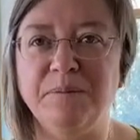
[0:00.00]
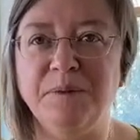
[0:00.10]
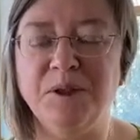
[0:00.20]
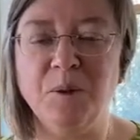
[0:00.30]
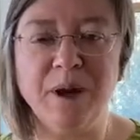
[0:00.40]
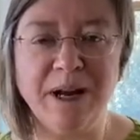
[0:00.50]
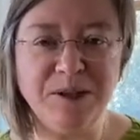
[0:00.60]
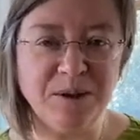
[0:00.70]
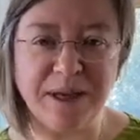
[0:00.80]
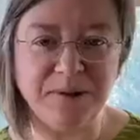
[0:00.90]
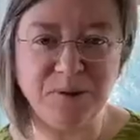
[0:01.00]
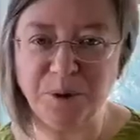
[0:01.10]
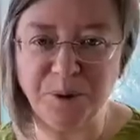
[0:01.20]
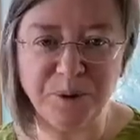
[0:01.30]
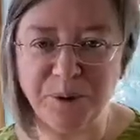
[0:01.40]
So what I do is I
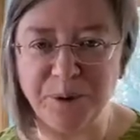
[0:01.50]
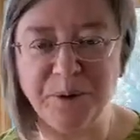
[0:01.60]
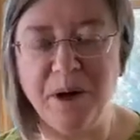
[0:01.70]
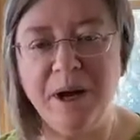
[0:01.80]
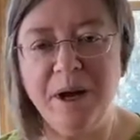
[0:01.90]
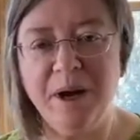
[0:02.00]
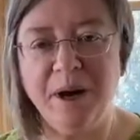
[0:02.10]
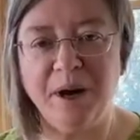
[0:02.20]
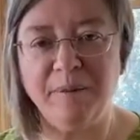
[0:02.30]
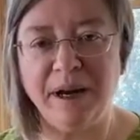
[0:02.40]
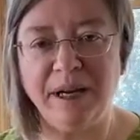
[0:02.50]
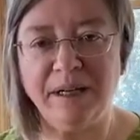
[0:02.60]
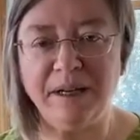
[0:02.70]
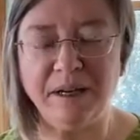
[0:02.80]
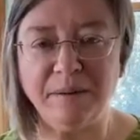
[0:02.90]
scroll through on
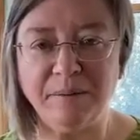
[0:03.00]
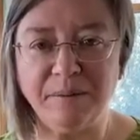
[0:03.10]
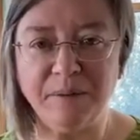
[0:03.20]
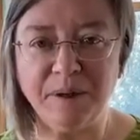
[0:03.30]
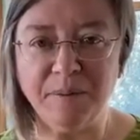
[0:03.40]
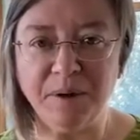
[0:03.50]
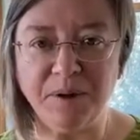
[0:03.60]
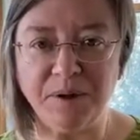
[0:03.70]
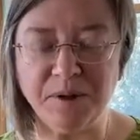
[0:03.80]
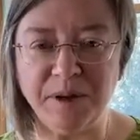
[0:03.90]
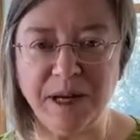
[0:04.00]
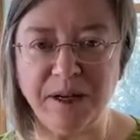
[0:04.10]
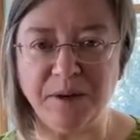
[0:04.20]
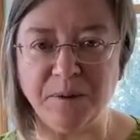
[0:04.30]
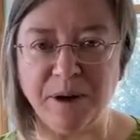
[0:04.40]
my computer
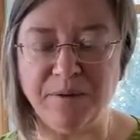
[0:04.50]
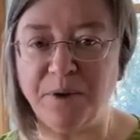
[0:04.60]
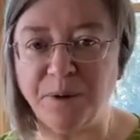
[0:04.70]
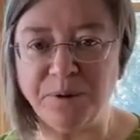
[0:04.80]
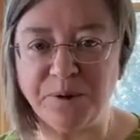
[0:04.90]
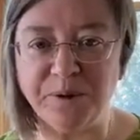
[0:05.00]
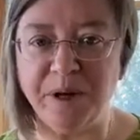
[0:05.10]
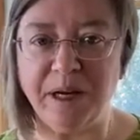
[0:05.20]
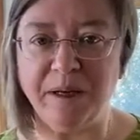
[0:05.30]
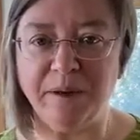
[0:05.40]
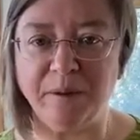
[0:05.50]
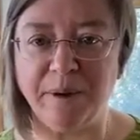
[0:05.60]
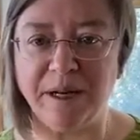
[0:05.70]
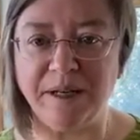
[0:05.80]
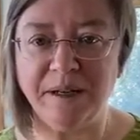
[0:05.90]
screen or my phone screen or
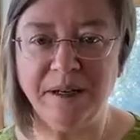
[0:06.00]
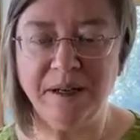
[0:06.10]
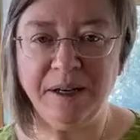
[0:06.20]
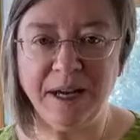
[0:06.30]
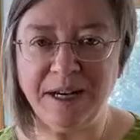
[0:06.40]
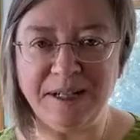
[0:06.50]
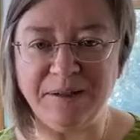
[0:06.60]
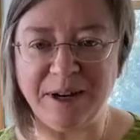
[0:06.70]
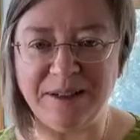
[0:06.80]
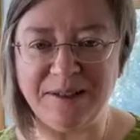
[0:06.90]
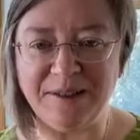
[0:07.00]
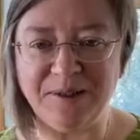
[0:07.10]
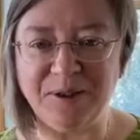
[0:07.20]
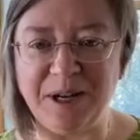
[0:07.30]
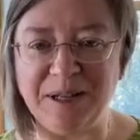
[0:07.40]
my any device
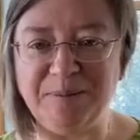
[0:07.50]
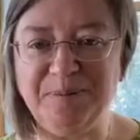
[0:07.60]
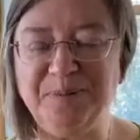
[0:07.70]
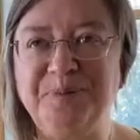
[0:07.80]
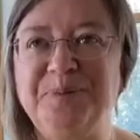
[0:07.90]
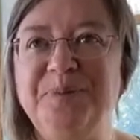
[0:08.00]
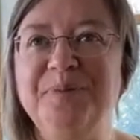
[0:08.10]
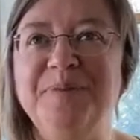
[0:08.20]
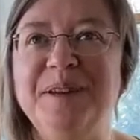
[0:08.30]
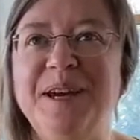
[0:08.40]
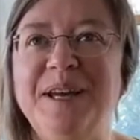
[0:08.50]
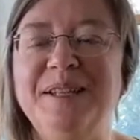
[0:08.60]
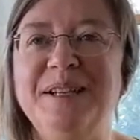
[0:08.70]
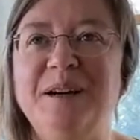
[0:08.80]
screen, and